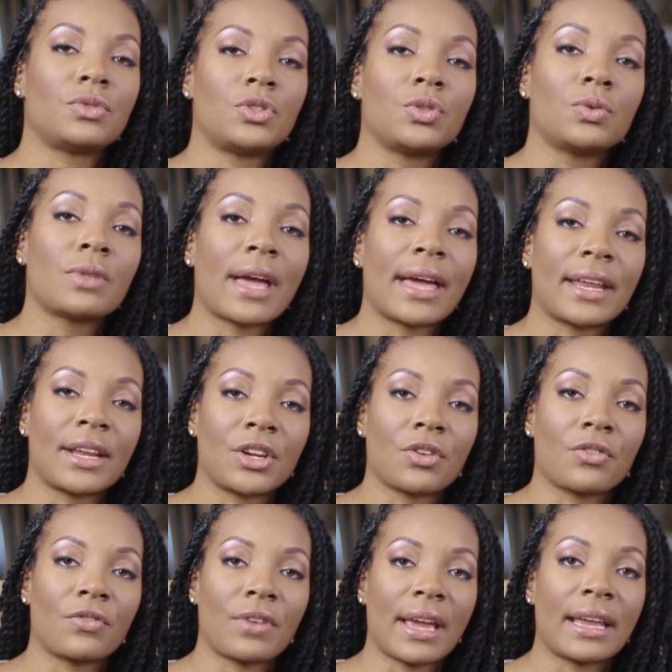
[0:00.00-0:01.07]
do that in
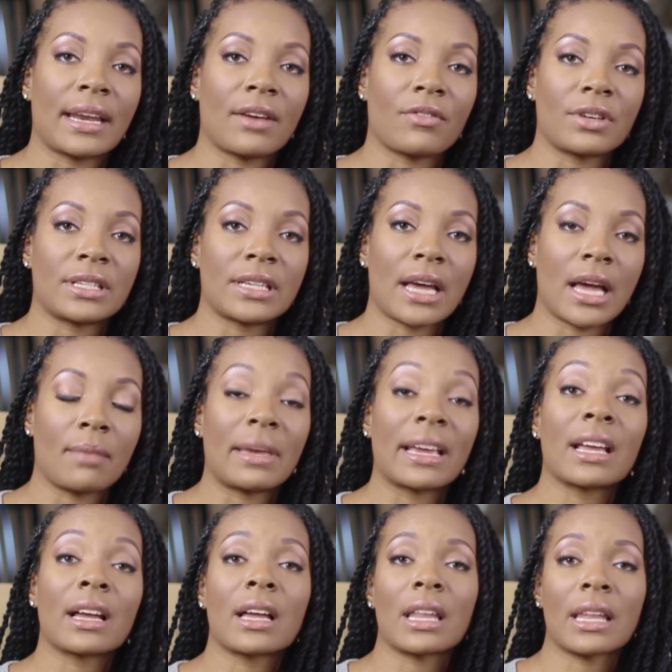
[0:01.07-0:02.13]
your vein every time,
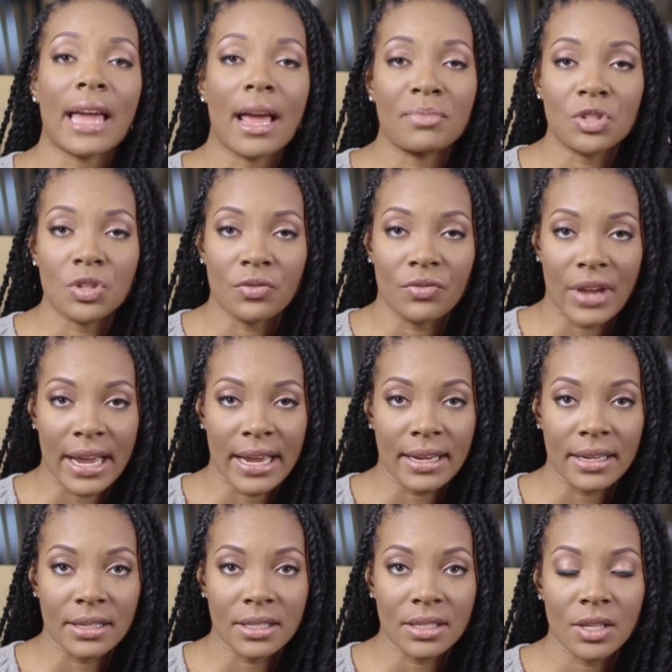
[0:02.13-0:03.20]
it could collapse your
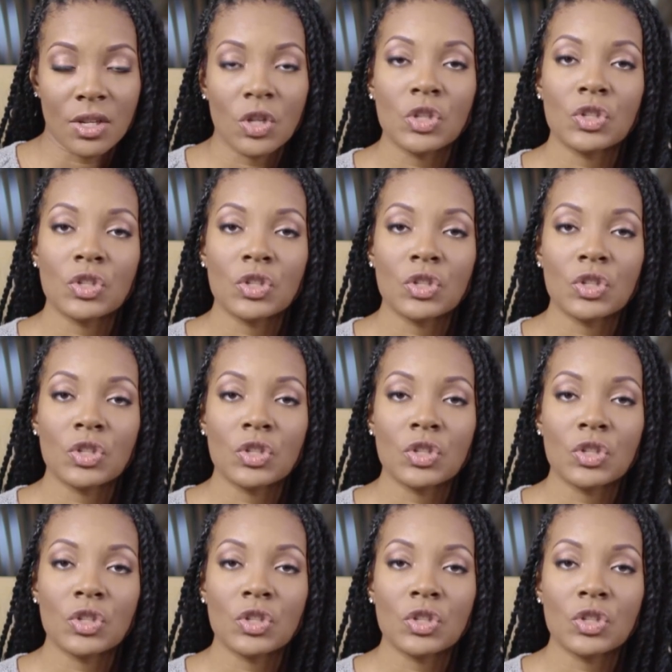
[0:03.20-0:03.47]
veins.